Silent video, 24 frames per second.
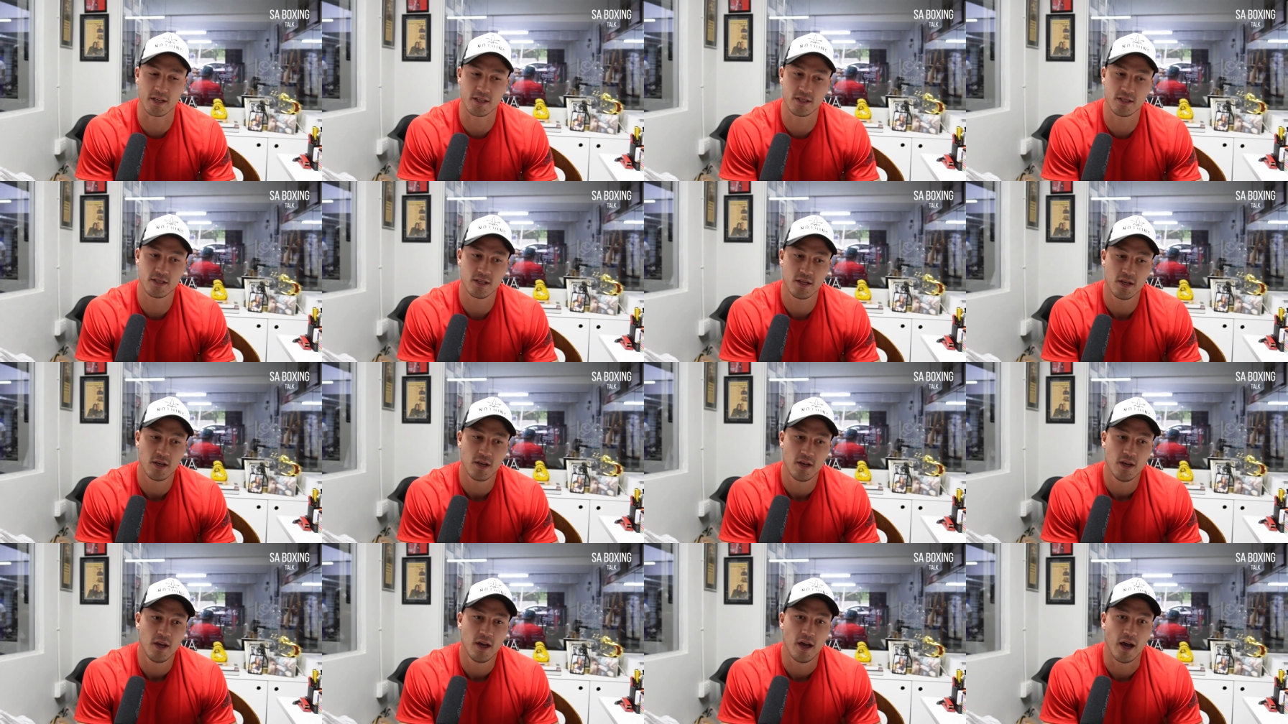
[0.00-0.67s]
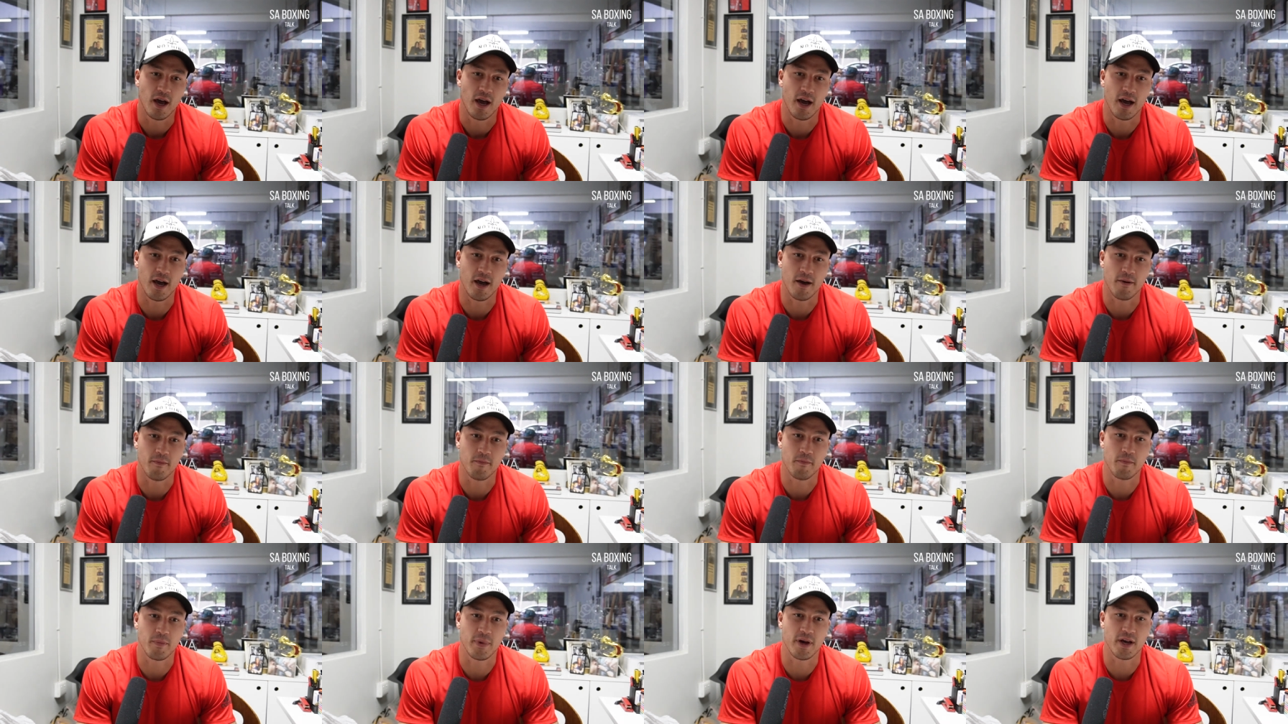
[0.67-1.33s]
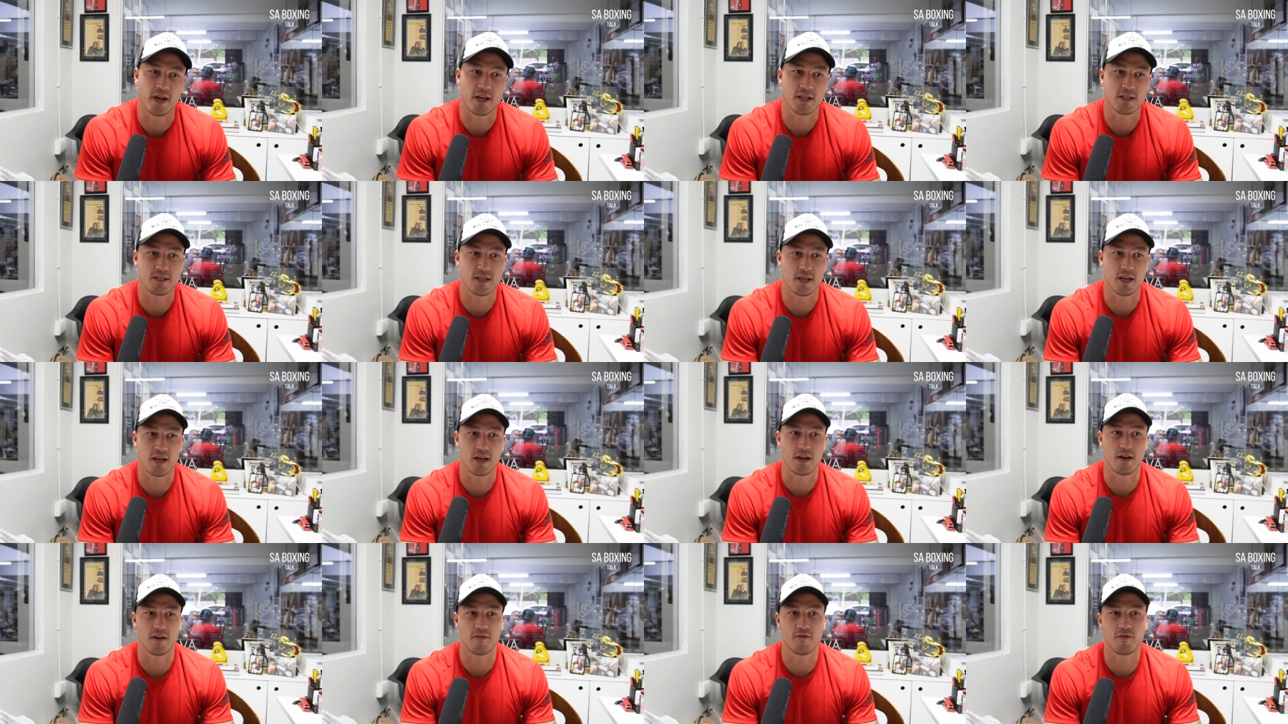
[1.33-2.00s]
it.
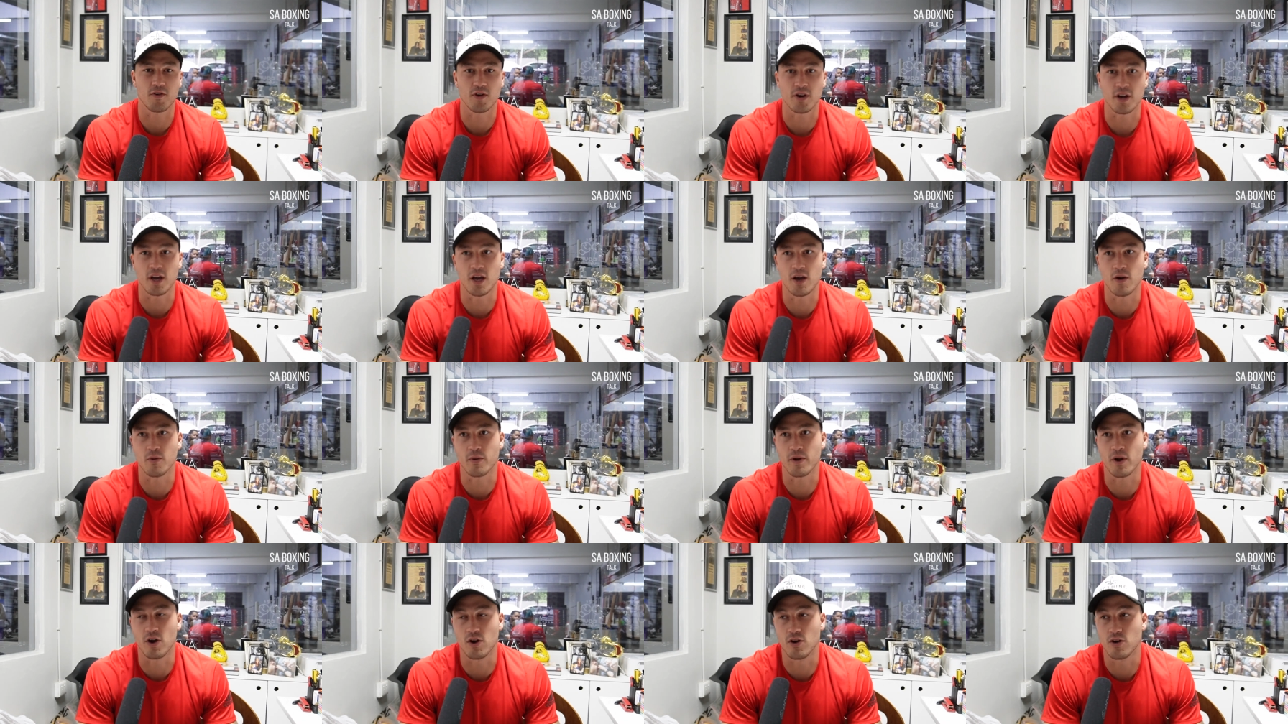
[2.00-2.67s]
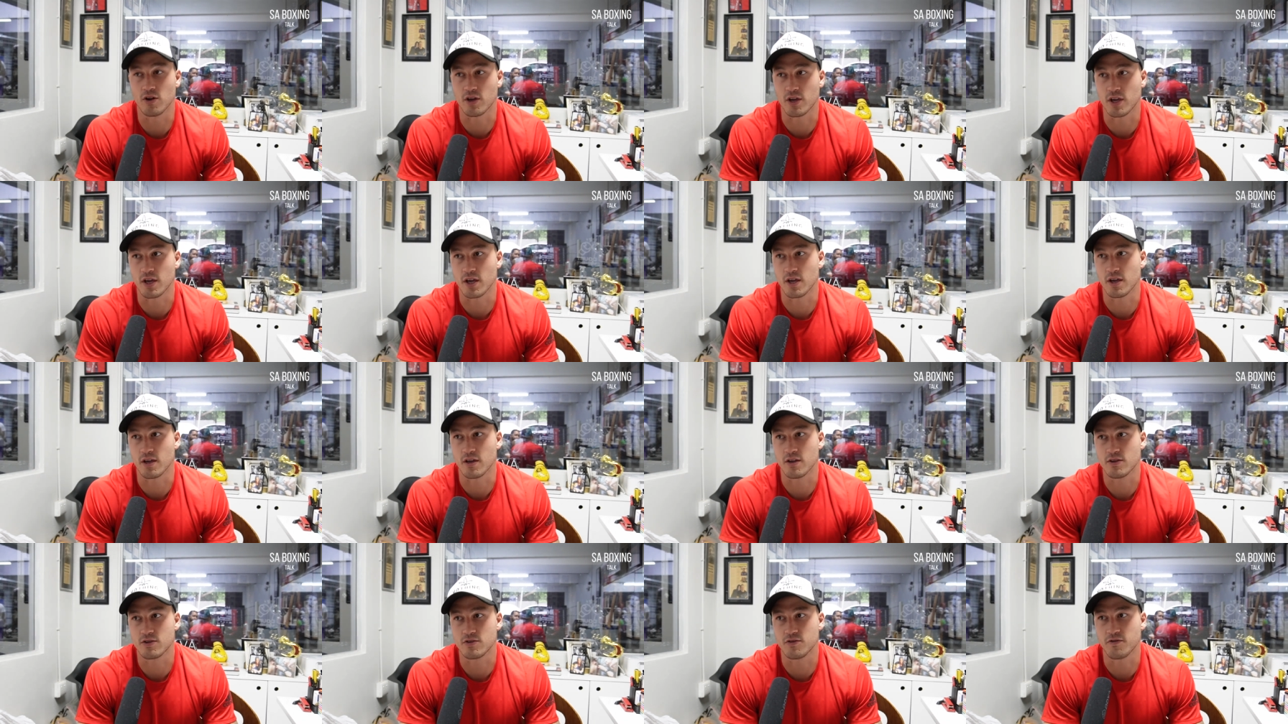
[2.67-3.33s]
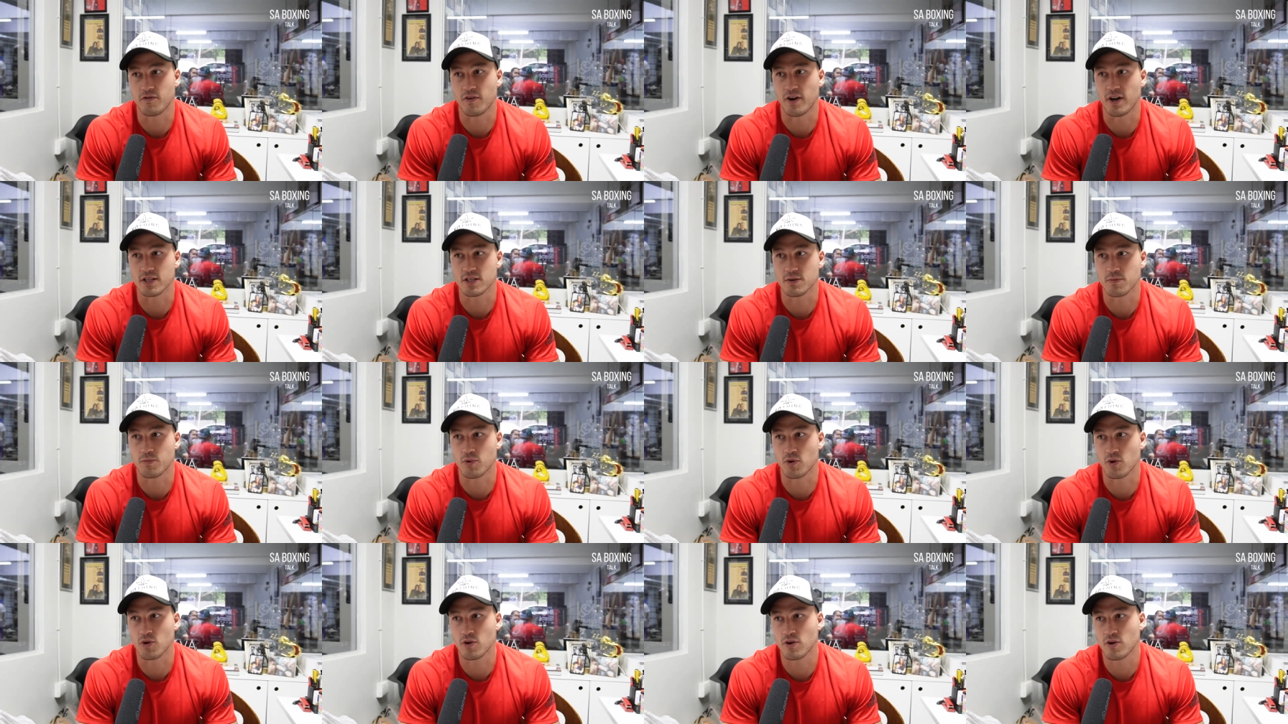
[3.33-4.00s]
But for now, we are looking to fight
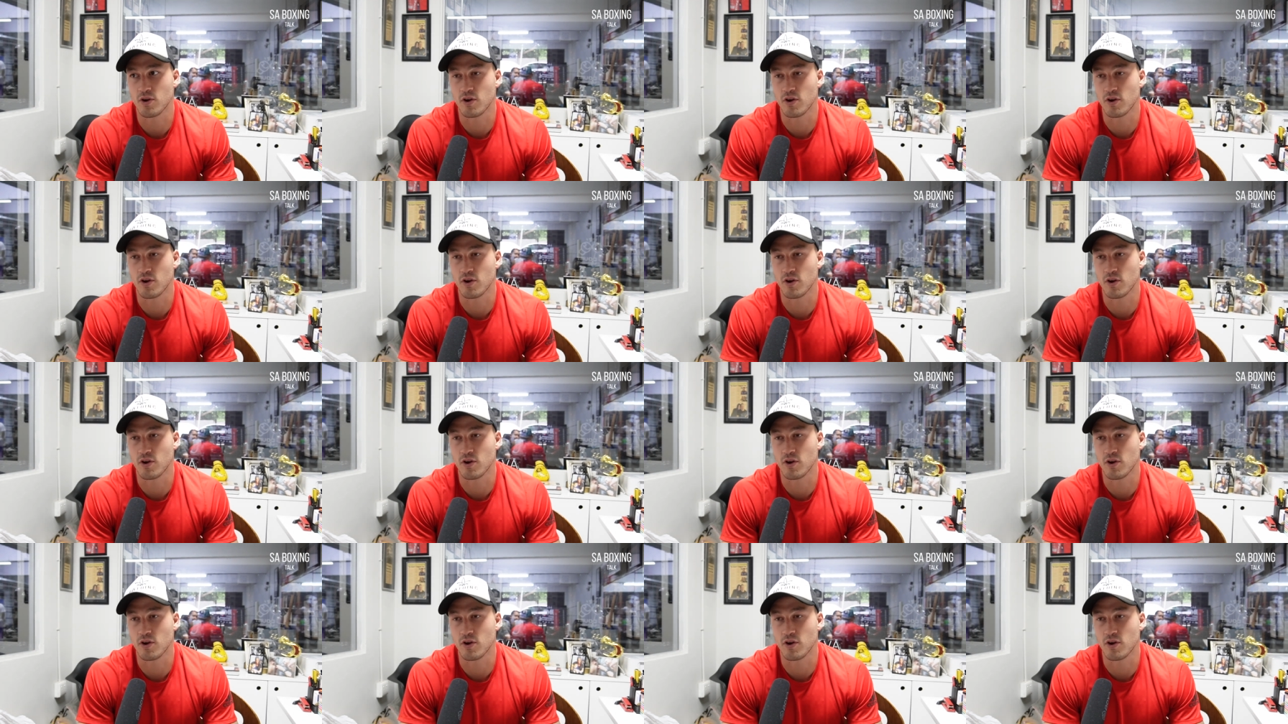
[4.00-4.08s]
abroad.